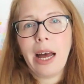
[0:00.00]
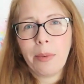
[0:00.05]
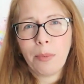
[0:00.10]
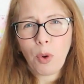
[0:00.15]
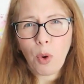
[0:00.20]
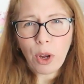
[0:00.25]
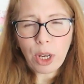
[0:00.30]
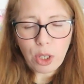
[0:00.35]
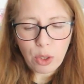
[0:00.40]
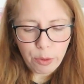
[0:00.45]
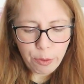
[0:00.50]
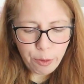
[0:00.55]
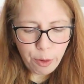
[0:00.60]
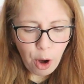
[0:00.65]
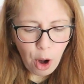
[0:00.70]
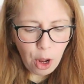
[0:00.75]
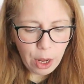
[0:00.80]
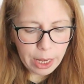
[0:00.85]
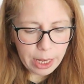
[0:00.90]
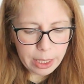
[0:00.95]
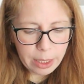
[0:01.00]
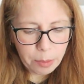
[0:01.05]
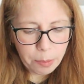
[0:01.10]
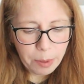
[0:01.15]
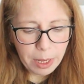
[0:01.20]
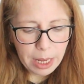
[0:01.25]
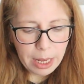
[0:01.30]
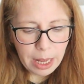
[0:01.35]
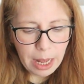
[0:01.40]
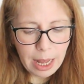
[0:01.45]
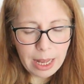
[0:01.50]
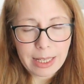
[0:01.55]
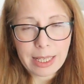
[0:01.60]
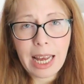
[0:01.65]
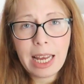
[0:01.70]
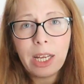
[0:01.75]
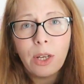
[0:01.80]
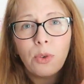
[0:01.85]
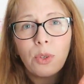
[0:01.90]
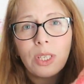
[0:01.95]
I'm going to frog it because
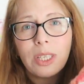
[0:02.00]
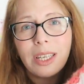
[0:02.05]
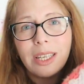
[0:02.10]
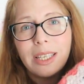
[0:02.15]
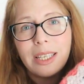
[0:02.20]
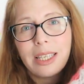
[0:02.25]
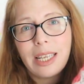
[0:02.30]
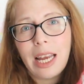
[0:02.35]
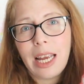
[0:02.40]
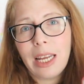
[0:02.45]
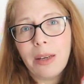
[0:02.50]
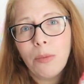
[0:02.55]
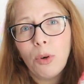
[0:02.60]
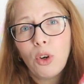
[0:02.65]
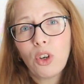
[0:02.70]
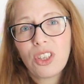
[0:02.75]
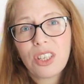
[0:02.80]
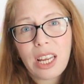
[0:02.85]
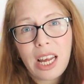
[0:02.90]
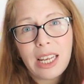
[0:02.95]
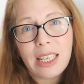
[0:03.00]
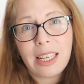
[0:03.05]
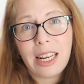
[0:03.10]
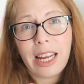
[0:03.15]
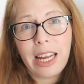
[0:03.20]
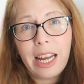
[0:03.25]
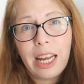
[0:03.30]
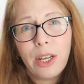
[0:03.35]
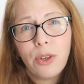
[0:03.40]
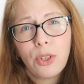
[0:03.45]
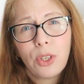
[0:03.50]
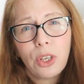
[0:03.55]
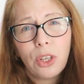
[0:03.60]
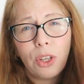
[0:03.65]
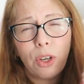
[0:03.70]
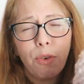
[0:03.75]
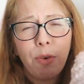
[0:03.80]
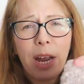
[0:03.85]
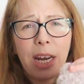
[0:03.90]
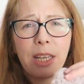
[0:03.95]
I used the same hook size like I used on
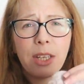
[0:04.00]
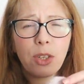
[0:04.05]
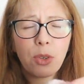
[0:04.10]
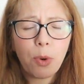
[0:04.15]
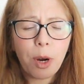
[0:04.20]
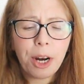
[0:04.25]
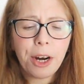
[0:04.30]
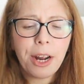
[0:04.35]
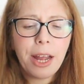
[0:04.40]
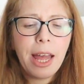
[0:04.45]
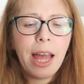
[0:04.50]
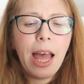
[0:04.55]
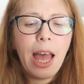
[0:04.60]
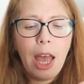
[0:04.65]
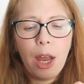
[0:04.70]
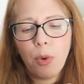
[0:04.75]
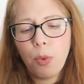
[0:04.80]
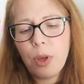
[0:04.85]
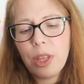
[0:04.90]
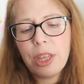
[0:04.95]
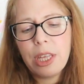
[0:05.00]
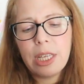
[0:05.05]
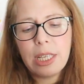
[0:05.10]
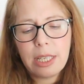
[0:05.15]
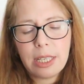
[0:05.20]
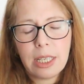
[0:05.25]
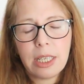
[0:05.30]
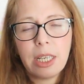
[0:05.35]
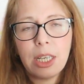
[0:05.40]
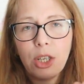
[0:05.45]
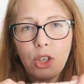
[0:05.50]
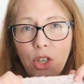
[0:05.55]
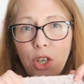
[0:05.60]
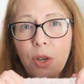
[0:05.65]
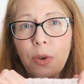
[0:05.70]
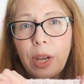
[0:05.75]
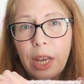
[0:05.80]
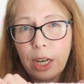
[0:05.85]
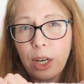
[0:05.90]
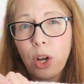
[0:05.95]
the granny square, and with this stitch
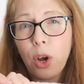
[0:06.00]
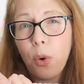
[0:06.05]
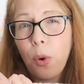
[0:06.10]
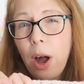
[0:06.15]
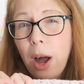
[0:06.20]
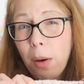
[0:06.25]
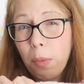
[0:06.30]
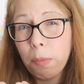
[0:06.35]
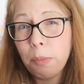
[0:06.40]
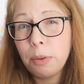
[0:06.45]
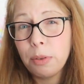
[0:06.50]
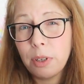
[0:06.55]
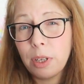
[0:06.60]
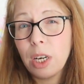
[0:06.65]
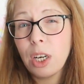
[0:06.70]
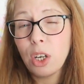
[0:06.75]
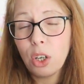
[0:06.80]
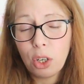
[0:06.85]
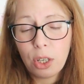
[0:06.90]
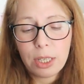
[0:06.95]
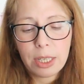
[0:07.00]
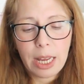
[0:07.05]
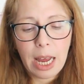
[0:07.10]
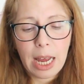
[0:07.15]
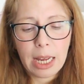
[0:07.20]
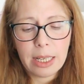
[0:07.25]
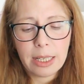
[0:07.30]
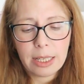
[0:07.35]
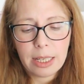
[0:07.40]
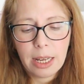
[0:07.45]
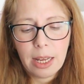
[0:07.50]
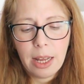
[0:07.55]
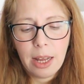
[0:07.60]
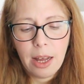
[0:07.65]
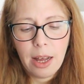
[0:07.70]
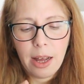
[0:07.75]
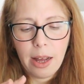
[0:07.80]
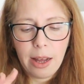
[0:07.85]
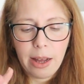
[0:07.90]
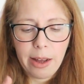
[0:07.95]
you can go up a hook size,
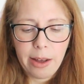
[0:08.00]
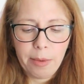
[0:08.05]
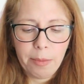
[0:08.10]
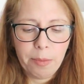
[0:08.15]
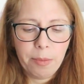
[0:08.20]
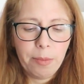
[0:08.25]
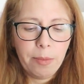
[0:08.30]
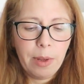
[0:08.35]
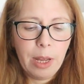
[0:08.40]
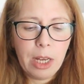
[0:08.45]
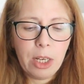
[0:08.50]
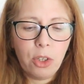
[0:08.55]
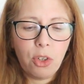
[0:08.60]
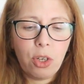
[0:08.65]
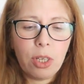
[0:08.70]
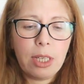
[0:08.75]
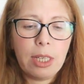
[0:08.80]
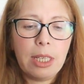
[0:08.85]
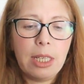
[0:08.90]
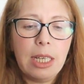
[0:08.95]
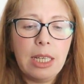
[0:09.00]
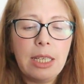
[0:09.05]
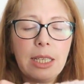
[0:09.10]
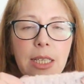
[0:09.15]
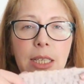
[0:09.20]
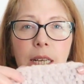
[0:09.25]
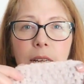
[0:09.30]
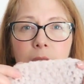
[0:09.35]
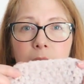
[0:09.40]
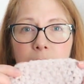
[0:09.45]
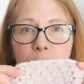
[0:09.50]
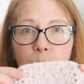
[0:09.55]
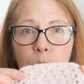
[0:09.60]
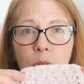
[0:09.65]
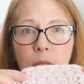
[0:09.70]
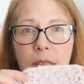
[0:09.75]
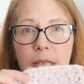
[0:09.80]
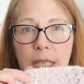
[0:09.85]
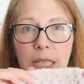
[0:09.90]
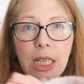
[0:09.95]
and just, it
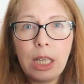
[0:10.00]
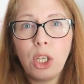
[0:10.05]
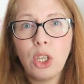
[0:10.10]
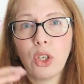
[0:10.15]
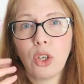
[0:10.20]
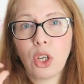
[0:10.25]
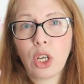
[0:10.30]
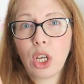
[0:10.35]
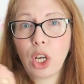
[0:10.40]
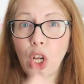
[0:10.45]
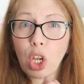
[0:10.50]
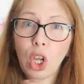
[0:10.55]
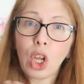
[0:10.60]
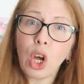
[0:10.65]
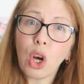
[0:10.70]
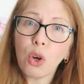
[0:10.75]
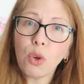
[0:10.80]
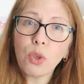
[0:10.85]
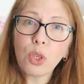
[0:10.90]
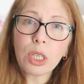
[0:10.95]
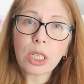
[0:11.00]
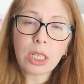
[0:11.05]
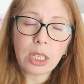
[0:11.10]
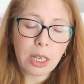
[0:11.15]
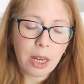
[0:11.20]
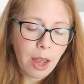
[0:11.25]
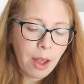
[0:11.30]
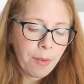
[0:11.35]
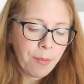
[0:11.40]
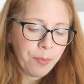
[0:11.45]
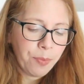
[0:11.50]
will still look closed,